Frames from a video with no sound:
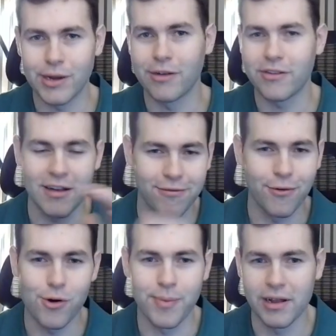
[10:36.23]
we also have
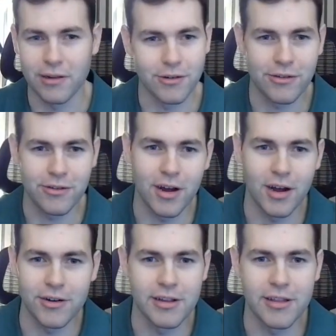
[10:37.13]
4 pillars
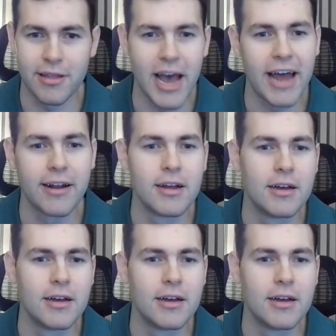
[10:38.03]
underneath that.